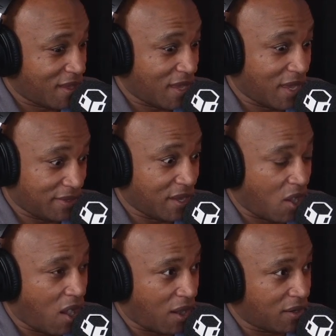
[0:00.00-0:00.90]
And they
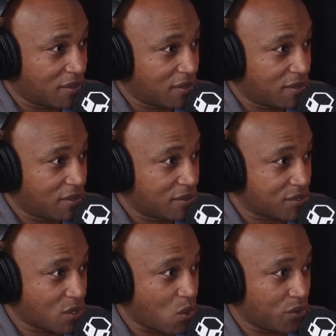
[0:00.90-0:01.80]
are.
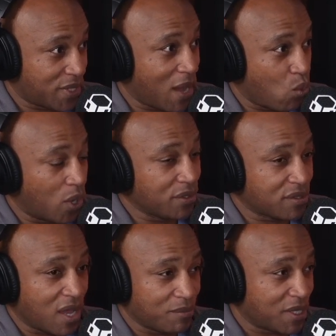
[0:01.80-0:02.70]
So that one
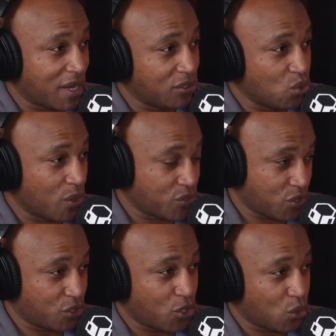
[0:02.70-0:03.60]
time that I knew I was going to
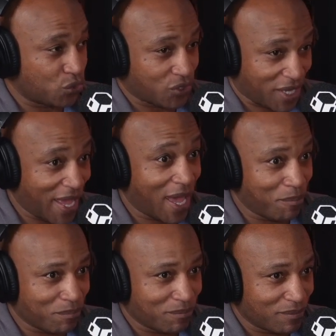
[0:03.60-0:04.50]
go to camp,
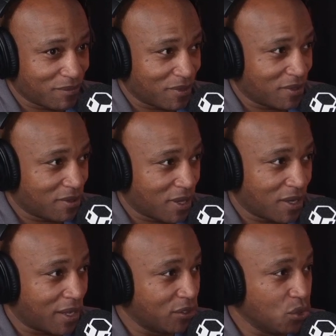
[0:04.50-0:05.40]
and
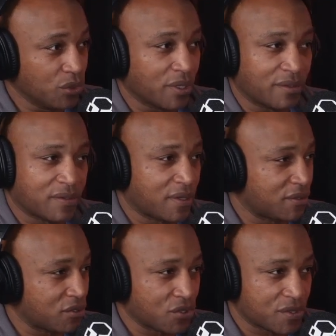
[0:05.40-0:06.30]
I knew that said,
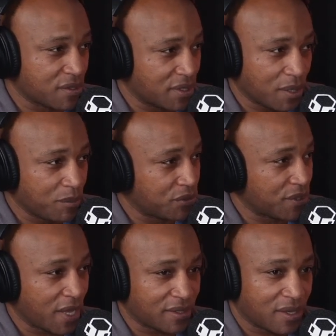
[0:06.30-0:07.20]
just get me to
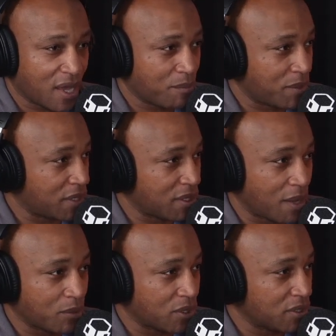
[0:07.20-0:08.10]
that camp, man. I'm
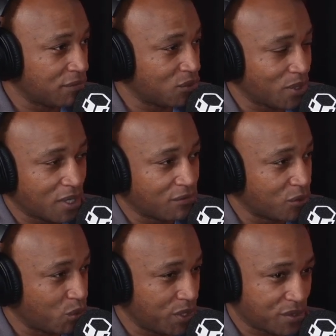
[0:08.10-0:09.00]
going to give you every
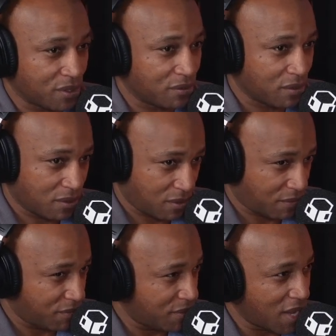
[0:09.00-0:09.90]
reason
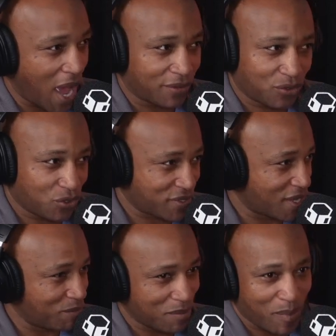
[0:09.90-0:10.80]
not to send
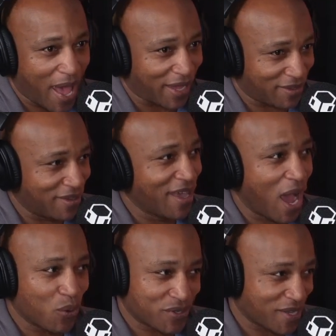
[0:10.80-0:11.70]
me back. I
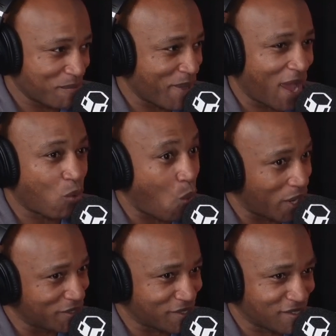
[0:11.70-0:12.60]
was sent back
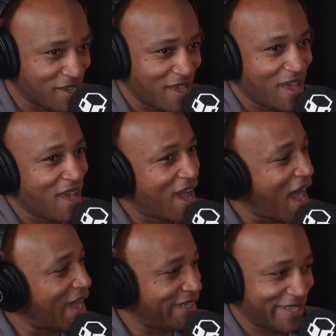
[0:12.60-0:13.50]
once.
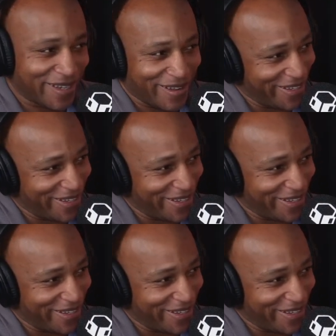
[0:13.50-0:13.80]
I didn't like